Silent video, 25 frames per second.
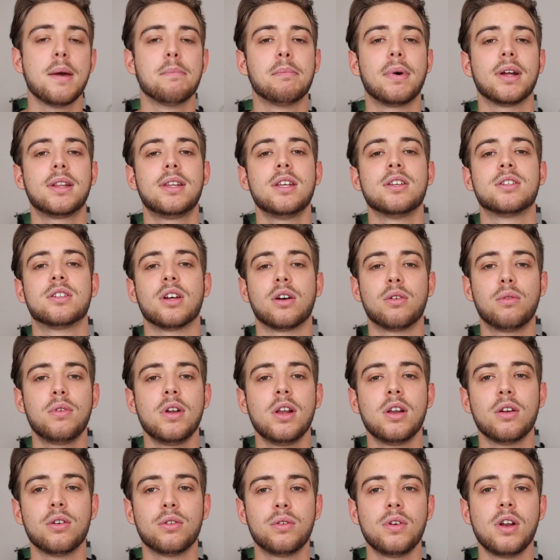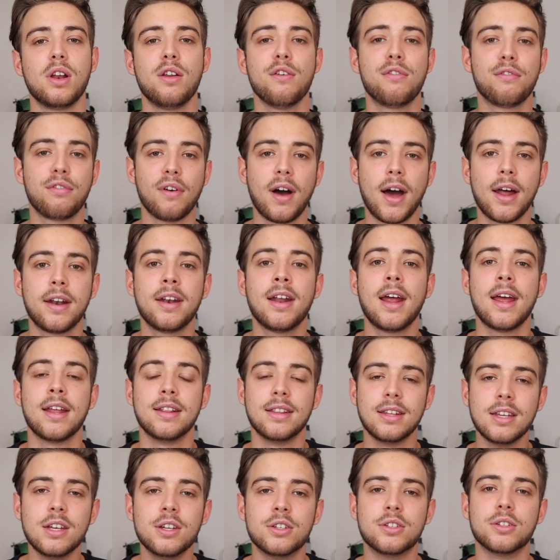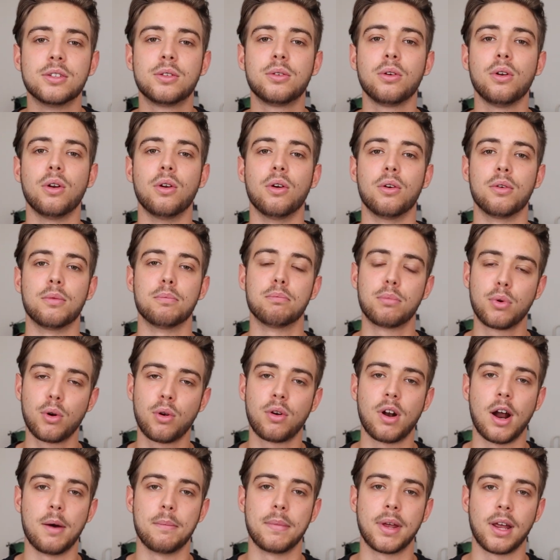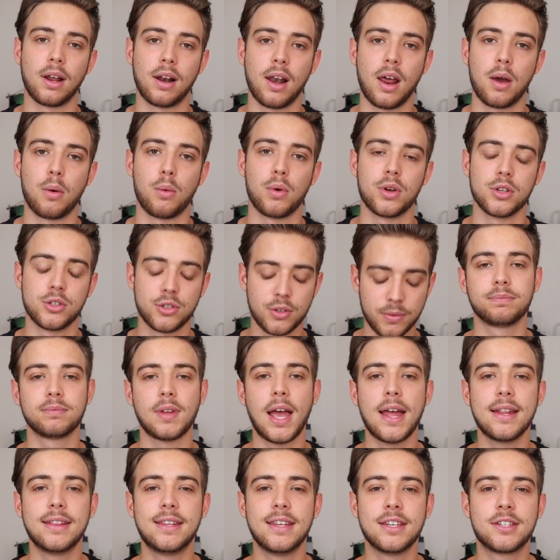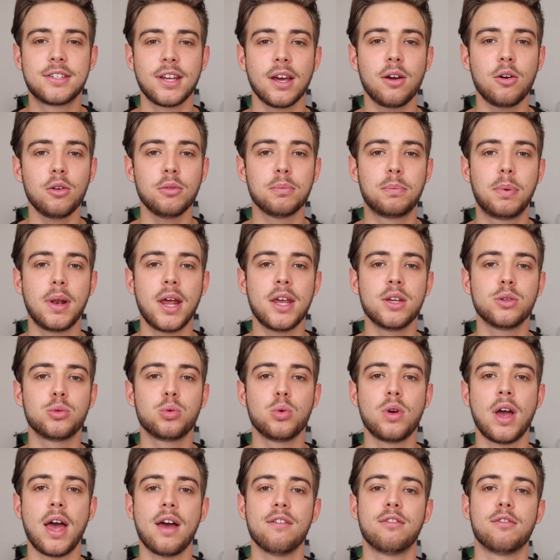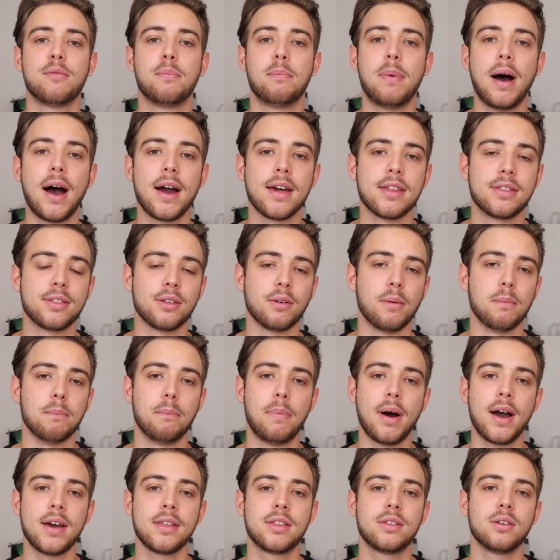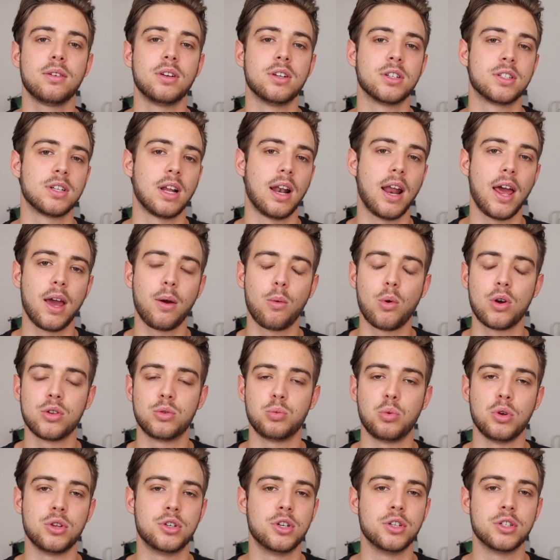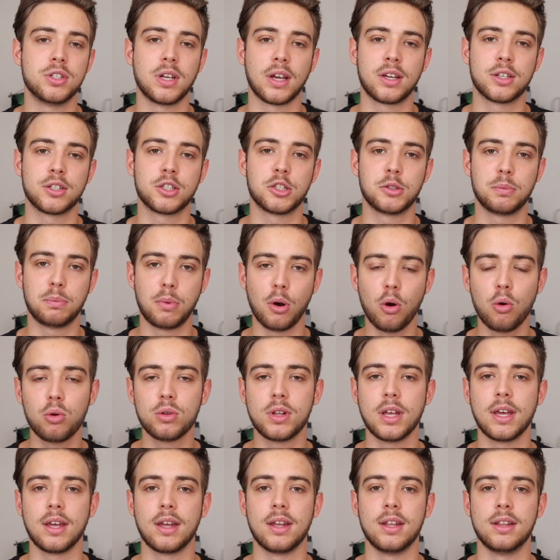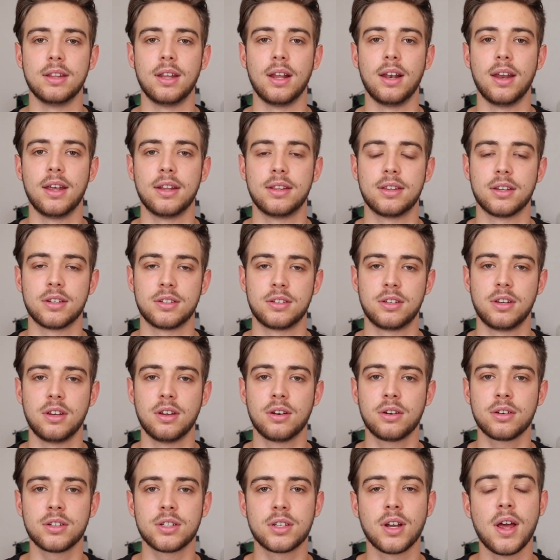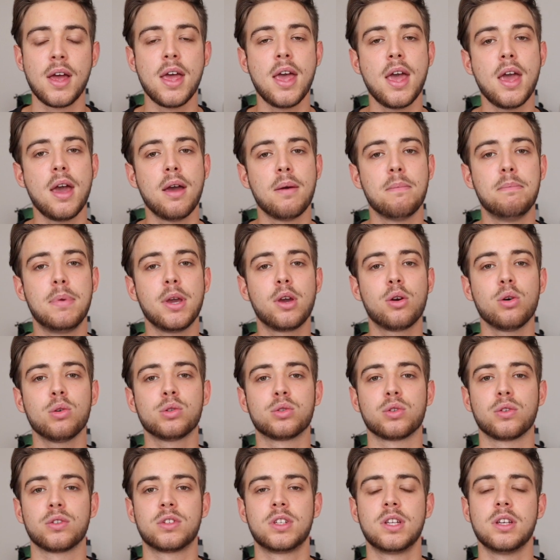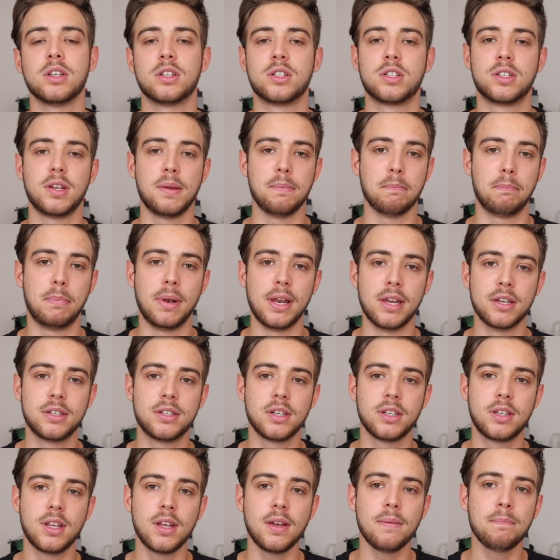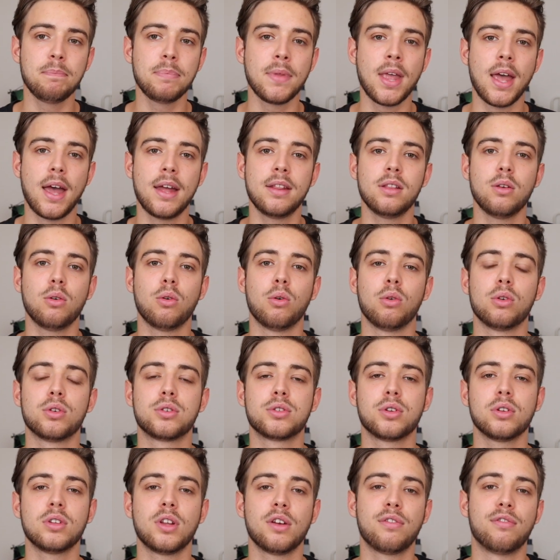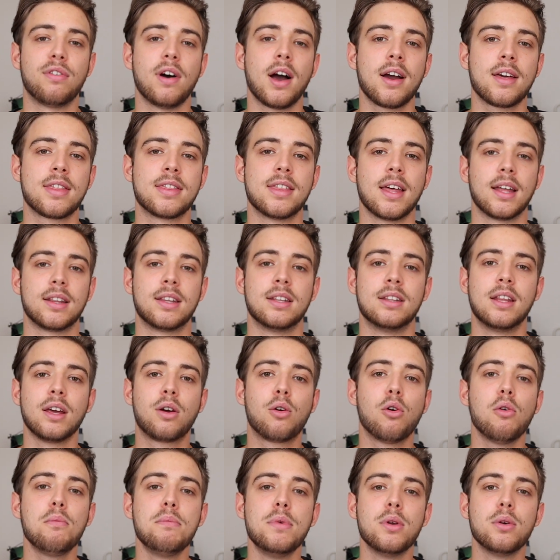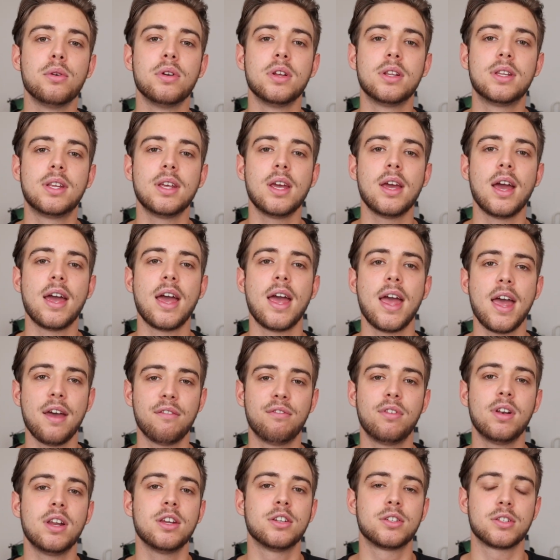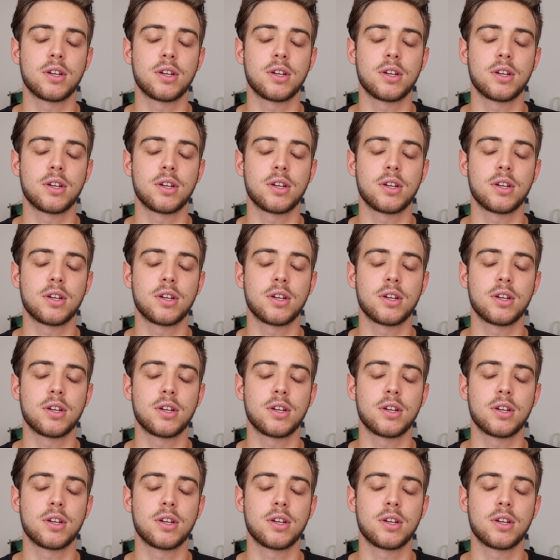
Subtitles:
But it's a really fun and easy to learn programming language. At the second place we have Python. Python is a language which is exploding in the latest years because of its simplicity and also the fact that the community heavily